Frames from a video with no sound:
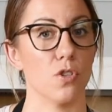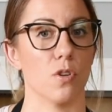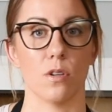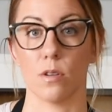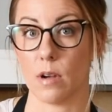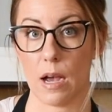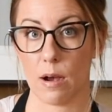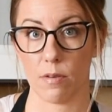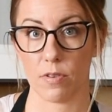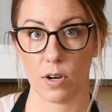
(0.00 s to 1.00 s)
or
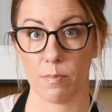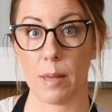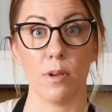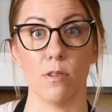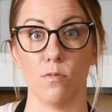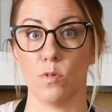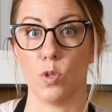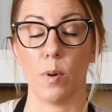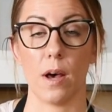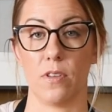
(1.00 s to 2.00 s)
however, maybe
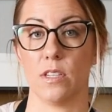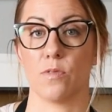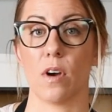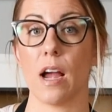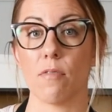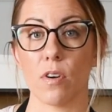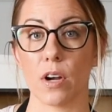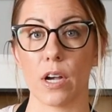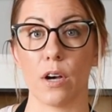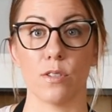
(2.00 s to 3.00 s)
you bought these forever
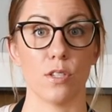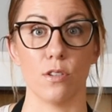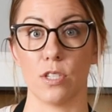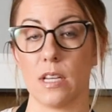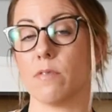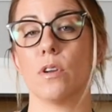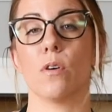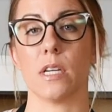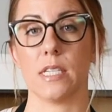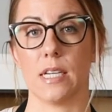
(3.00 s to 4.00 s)
ago, so you just have no
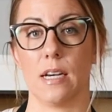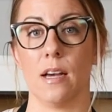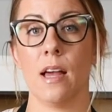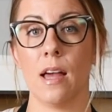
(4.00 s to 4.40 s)
idea